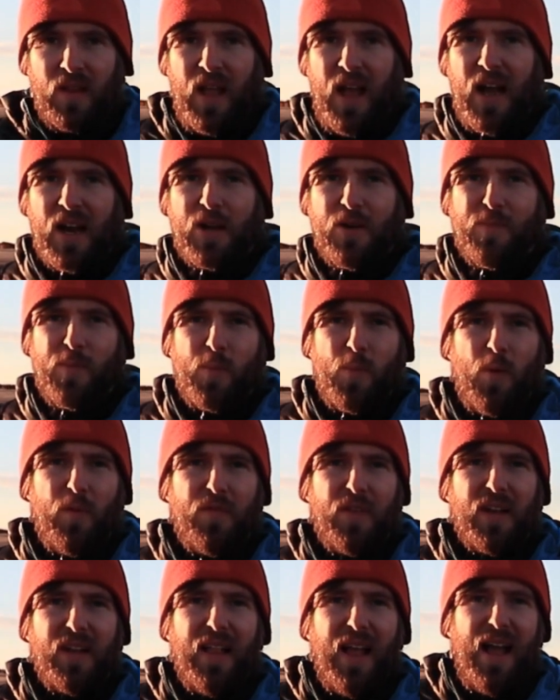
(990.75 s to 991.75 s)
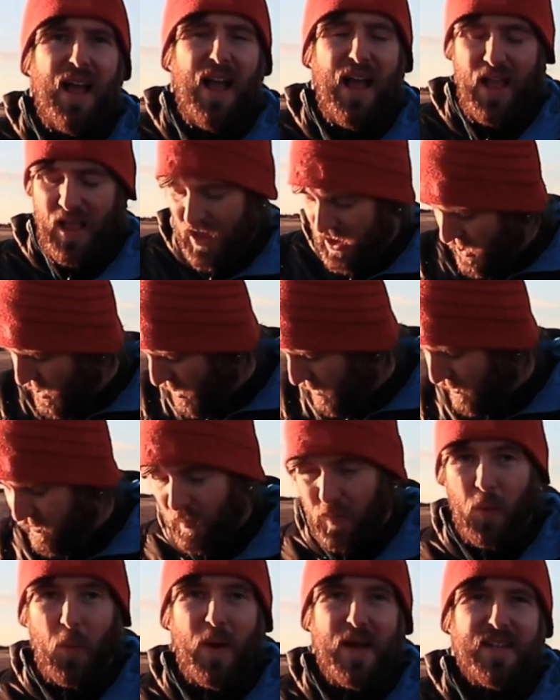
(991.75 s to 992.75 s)
I can remove the glare
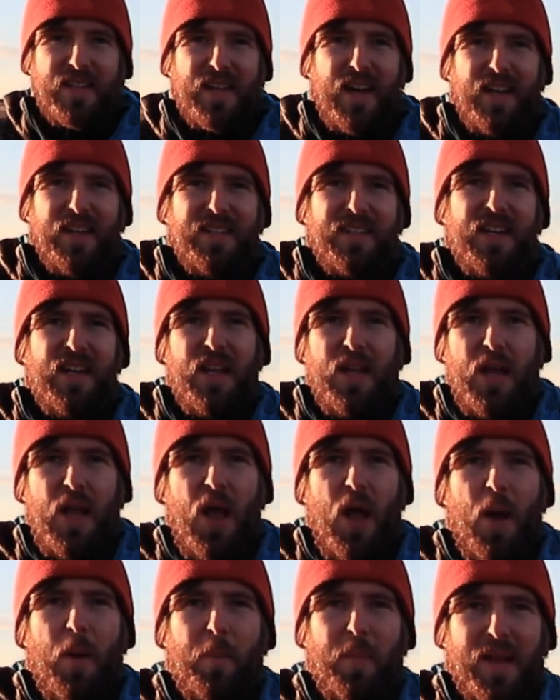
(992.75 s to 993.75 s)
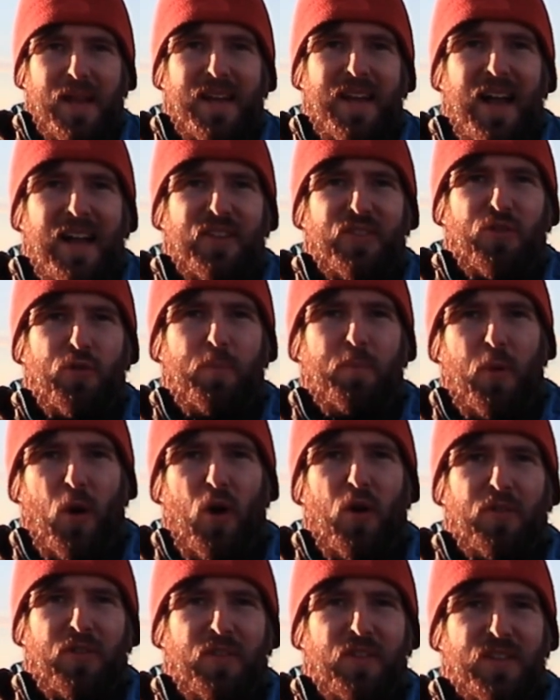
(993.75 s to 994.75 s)
from the wet sand, but you can't do
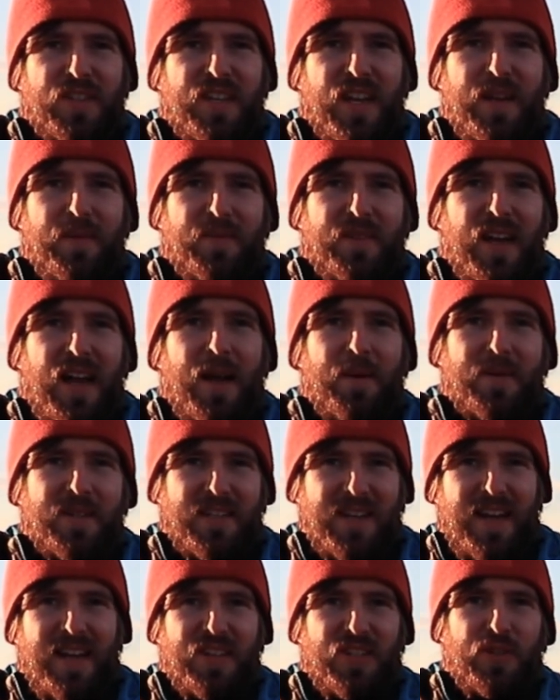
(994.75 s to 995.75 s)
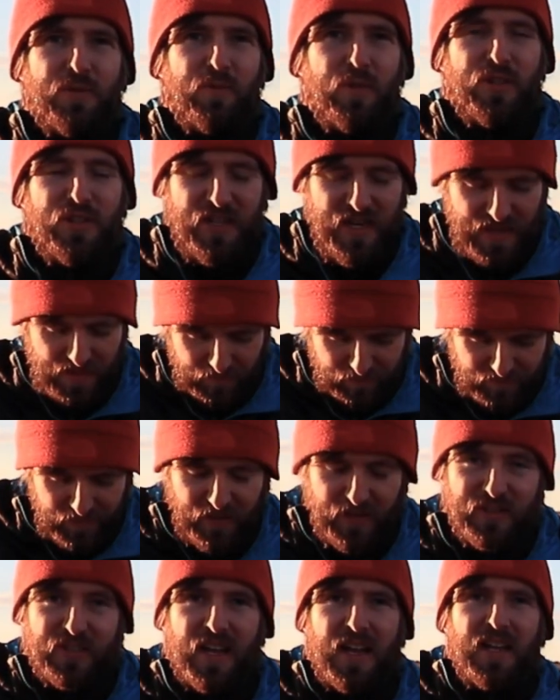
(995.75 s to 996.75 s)
both at the same time, so I had to rotate the
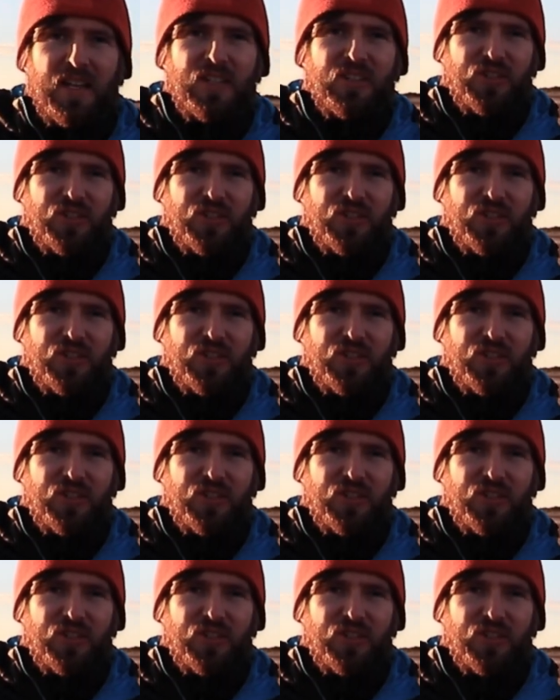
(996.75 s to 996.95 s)
filter.